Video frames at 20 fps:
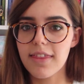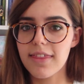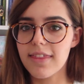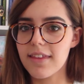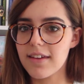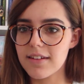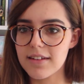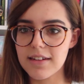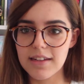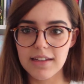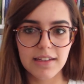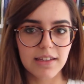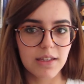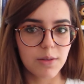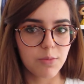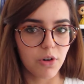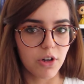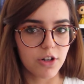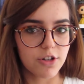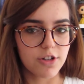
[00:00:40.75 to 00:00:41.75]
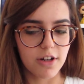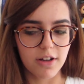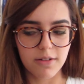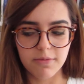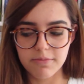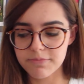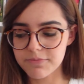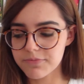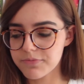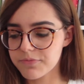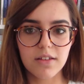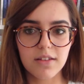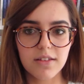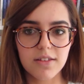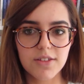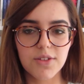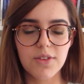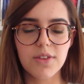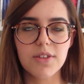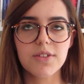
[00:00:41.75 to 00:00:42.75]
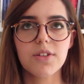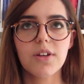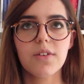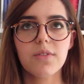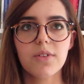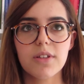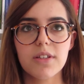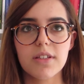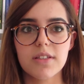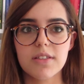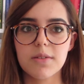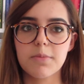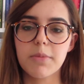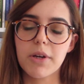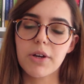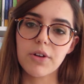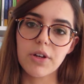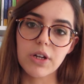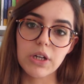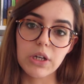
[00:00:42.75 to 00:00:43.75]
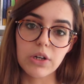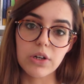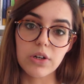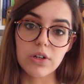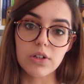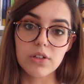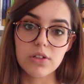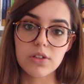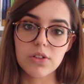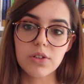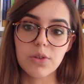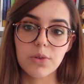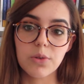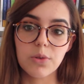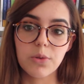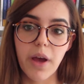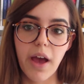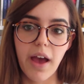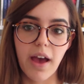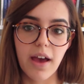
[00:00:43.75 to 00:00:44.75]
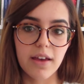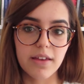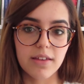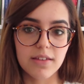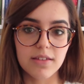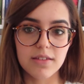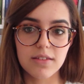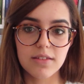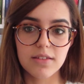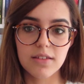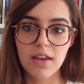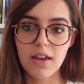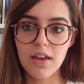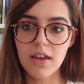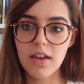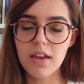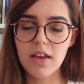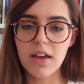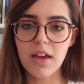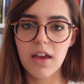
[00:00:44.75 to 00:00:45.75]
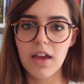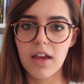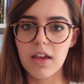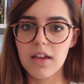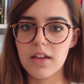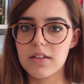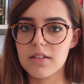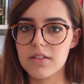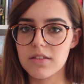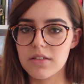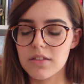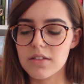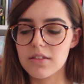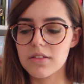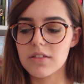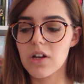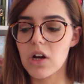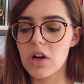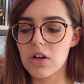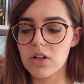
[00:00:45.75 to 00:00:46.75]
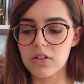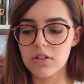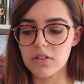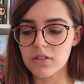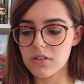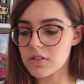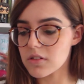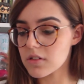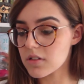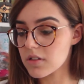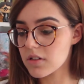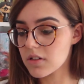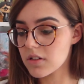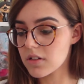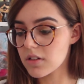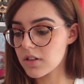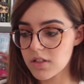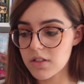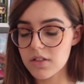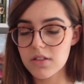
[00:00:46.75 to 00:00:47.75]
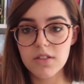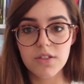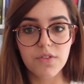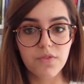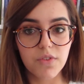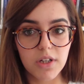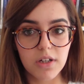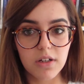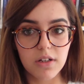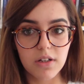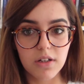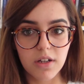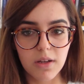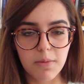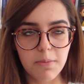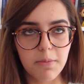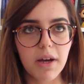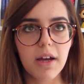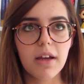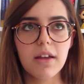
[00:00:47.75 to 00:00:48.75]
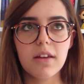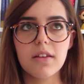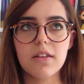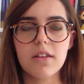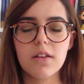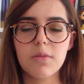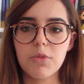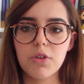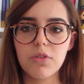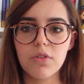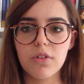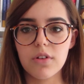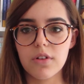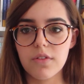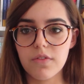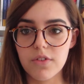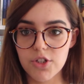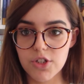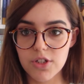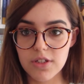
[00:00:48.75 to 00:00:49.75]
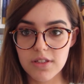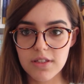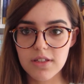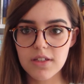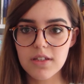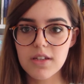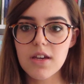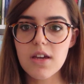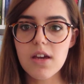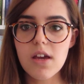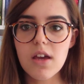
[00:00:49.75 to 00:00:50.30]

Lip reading: then keep watching. So this novel is about a girl who has a disease called severe combined immunodeficiency,